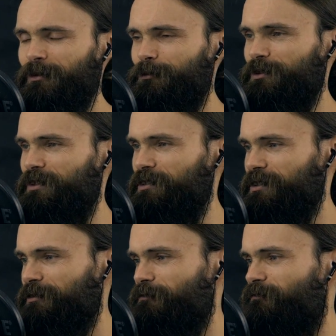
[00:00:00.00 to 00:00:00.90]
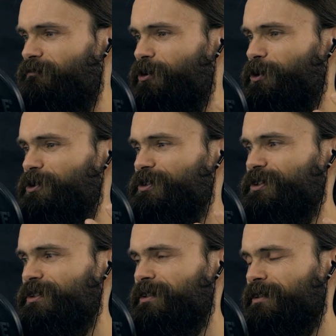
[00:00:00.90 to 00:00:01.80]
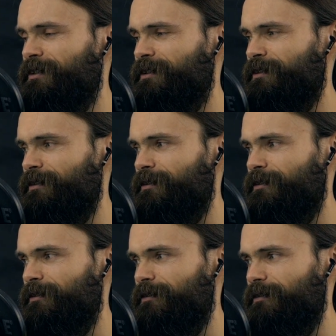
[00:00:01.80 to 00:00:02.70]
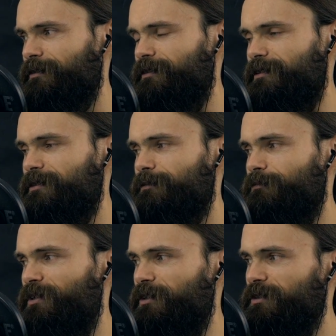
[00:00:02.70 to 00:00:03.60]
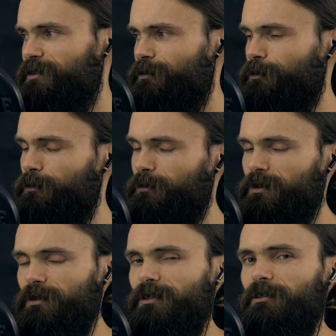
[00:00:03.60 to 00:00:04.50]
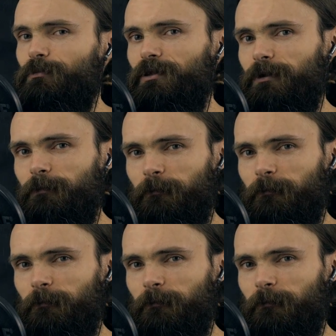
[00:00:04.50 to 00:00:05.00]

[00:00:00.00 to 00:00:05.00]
with this voice that makes you sleepy.